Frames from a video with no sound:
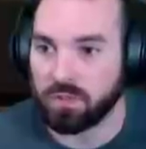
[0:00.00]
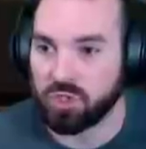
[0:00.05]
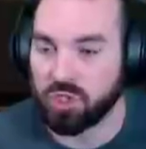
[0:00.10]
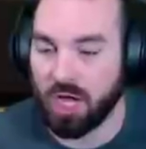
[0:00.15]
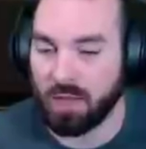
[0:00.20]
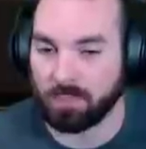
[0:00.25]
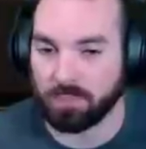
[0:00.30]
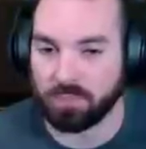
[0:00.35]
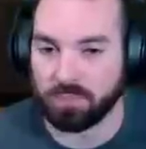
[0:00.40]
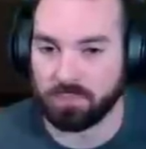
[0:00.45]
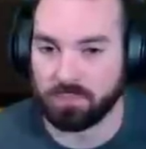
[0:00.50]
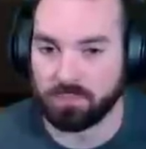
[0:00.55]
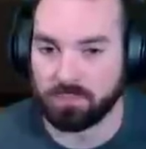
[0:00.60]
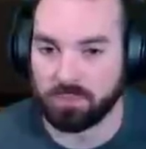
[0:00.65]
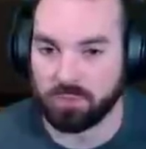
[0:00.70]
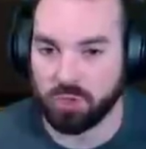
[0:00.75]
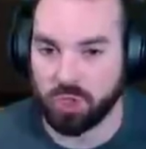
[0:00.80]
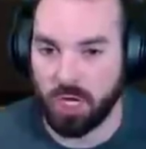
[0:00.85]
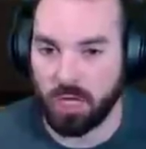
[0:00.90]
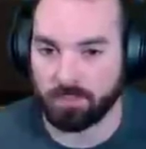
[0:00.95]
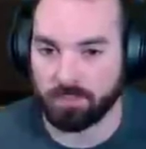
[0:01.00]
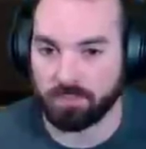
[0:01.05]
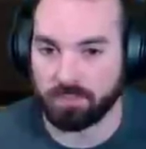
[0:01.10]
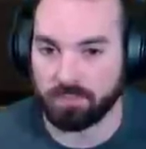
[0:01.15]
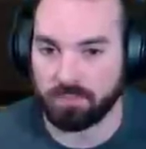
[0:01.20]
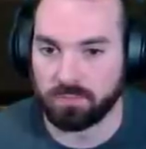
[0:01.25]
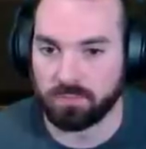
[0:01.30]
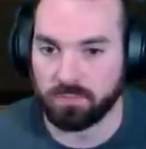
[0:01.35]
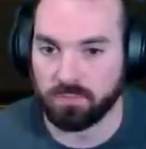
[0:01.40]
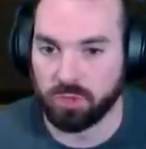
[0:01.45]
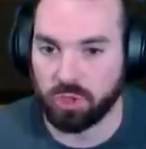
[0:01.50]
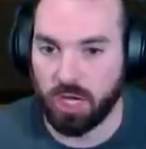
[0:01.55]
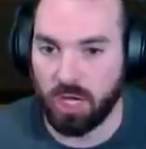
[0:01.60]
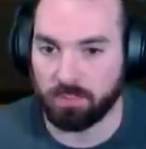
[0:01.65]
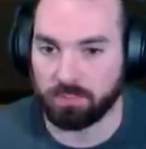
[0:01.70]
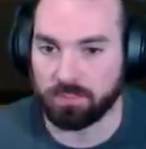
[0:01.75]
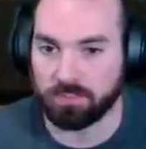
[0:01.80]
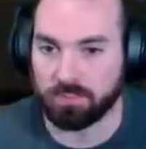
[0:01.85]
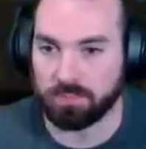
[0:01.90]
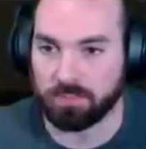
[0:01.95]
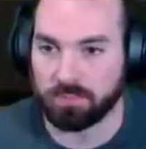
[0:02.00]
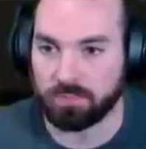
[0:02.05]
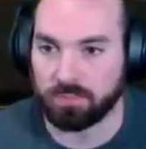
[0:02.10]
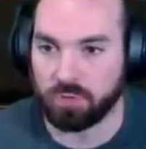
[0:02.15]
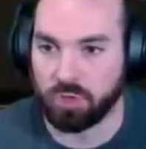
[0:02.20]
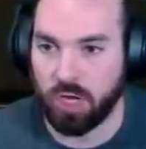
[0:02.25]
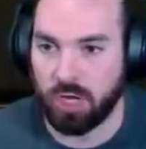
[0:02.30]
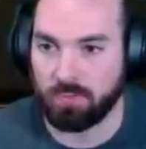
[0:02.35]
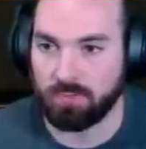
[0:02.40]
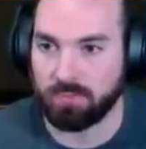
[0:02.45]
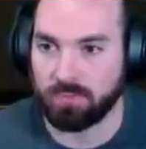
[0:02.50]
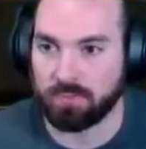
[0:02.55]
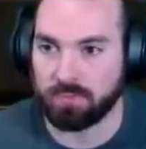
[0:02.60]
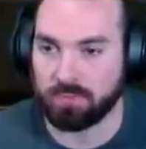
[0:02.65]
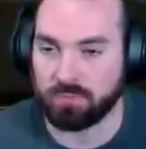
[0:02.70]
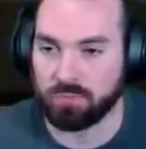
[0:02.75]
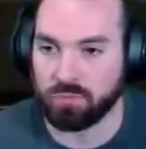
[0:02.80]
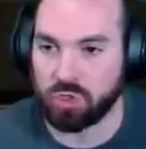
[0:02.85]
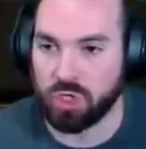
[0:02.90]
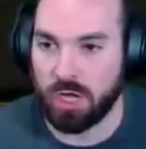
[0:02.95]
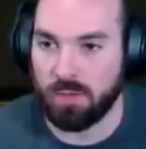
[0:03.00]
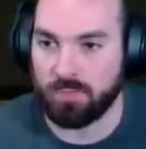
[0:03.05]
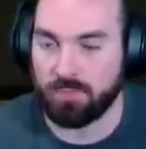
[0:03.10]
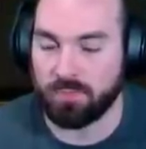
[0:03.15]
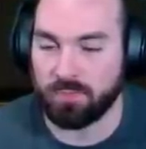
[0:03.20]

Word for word: chop, chop, chop, chop, chop.